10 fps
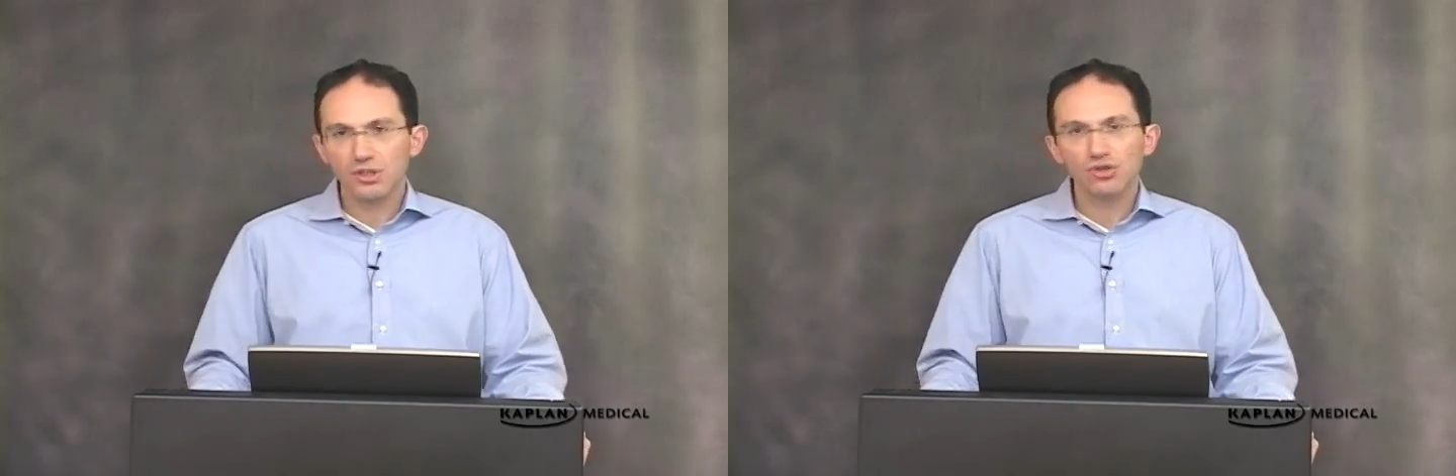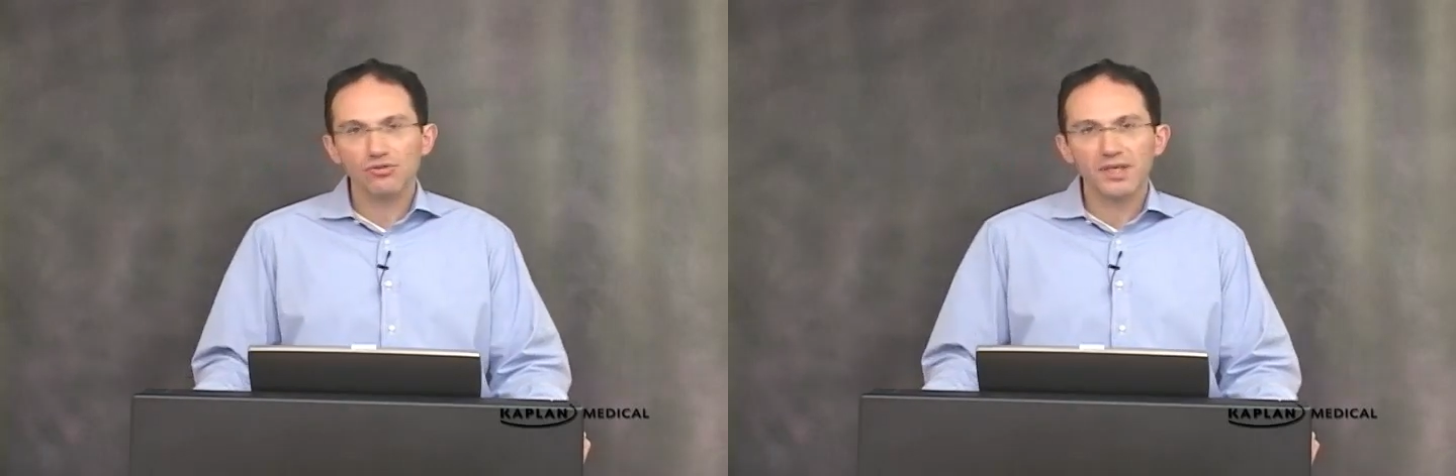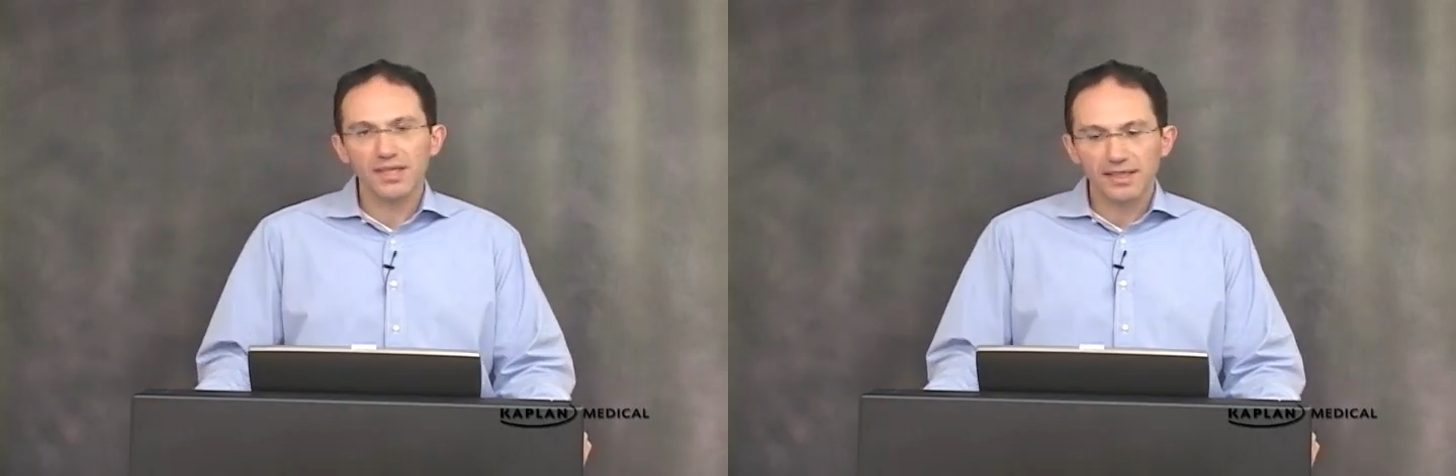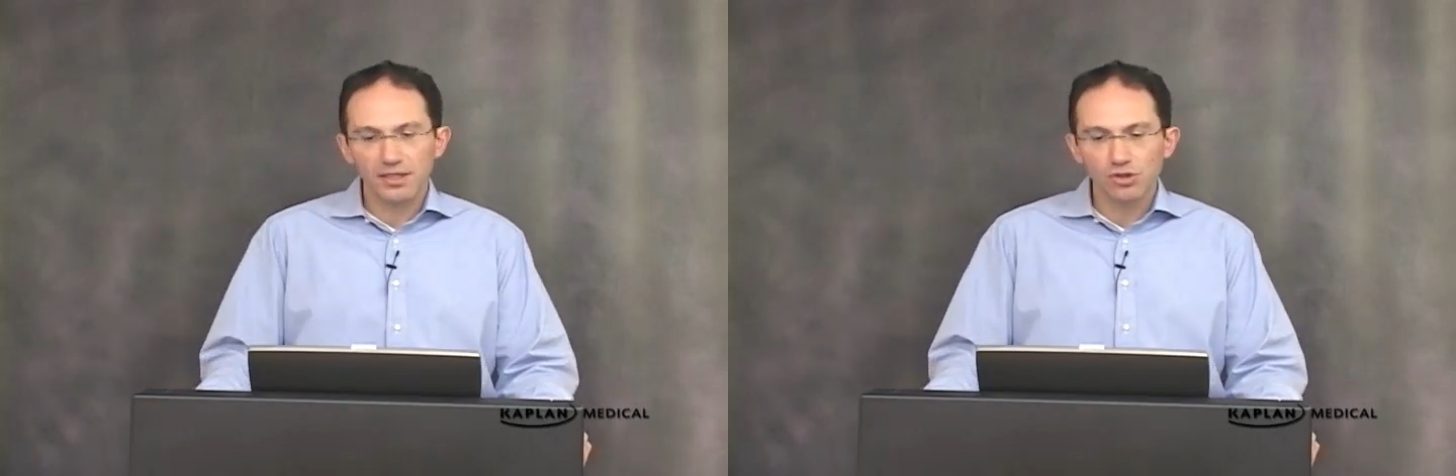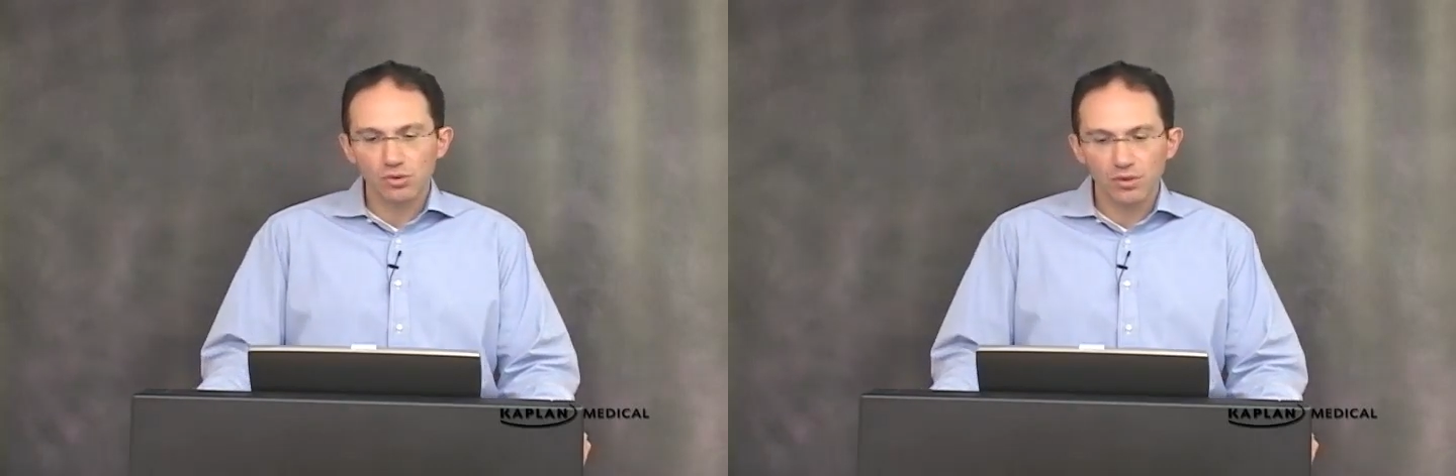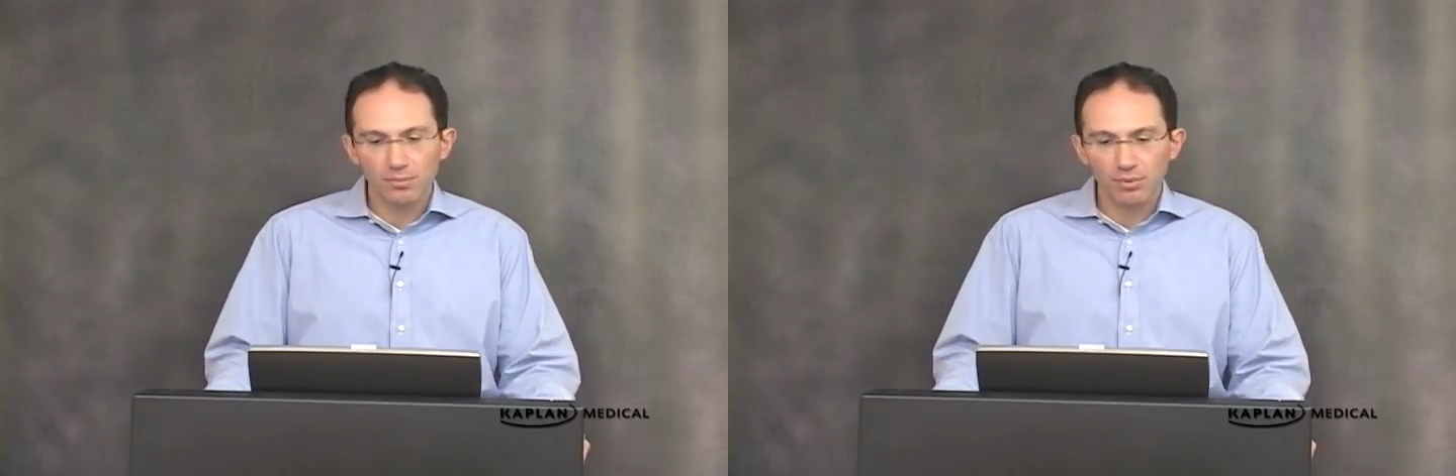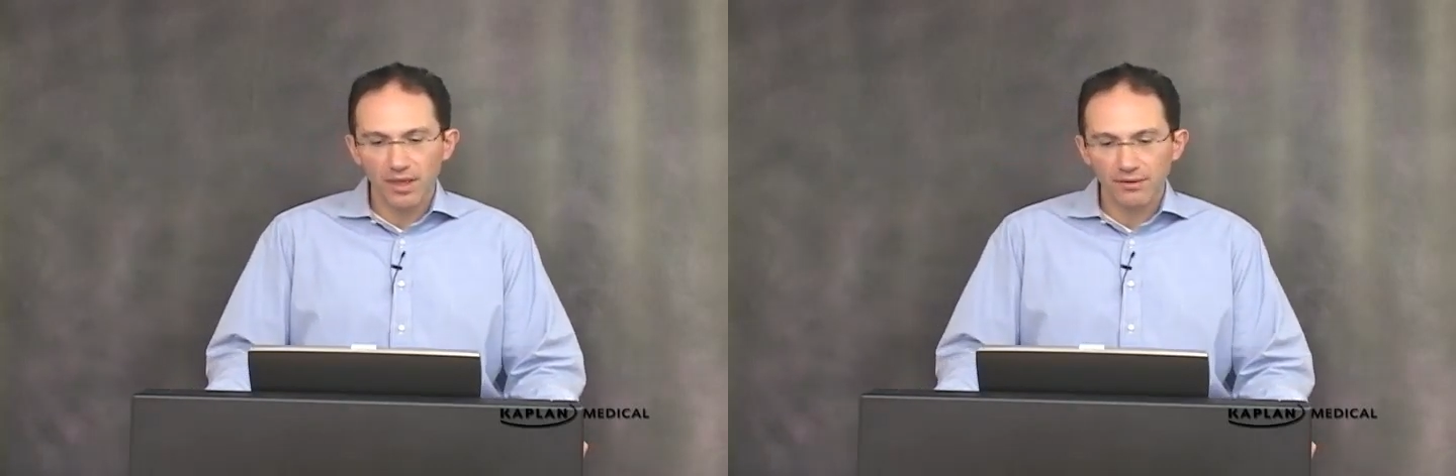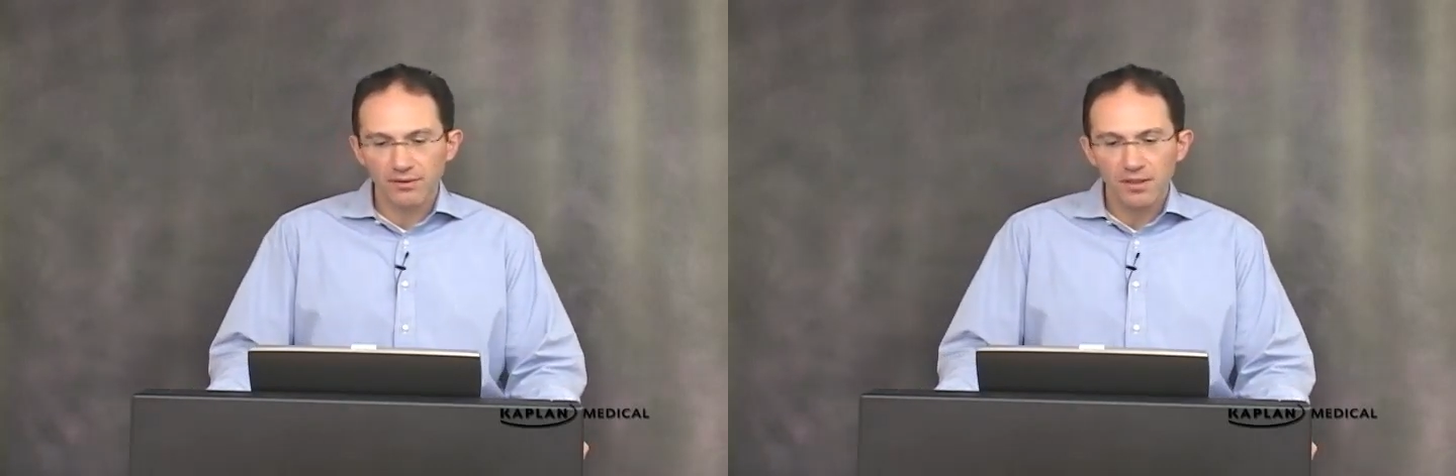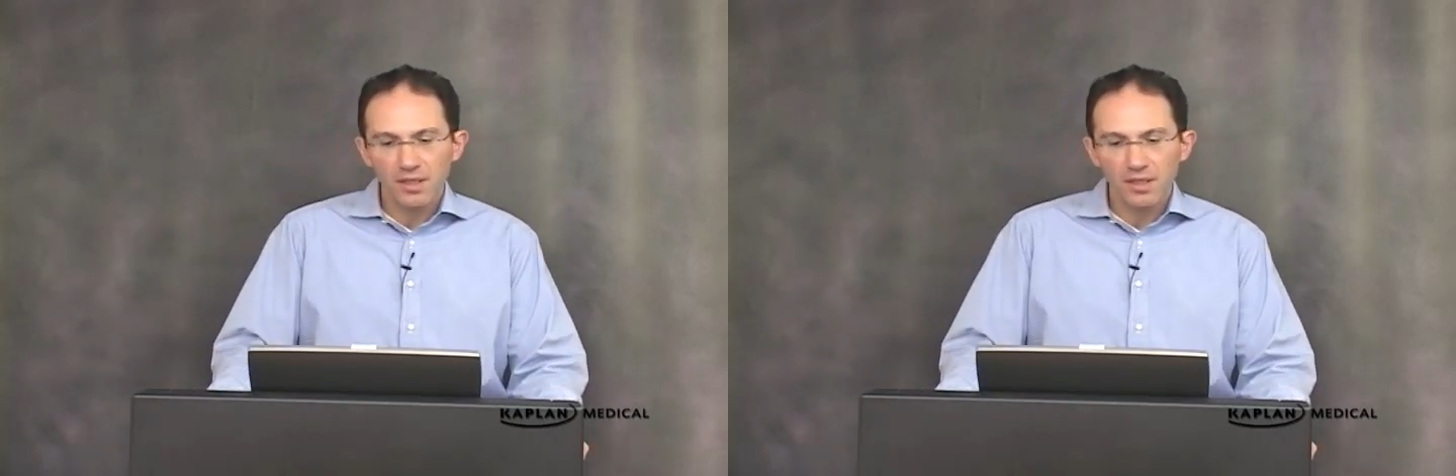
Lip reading: street and I get short of breath.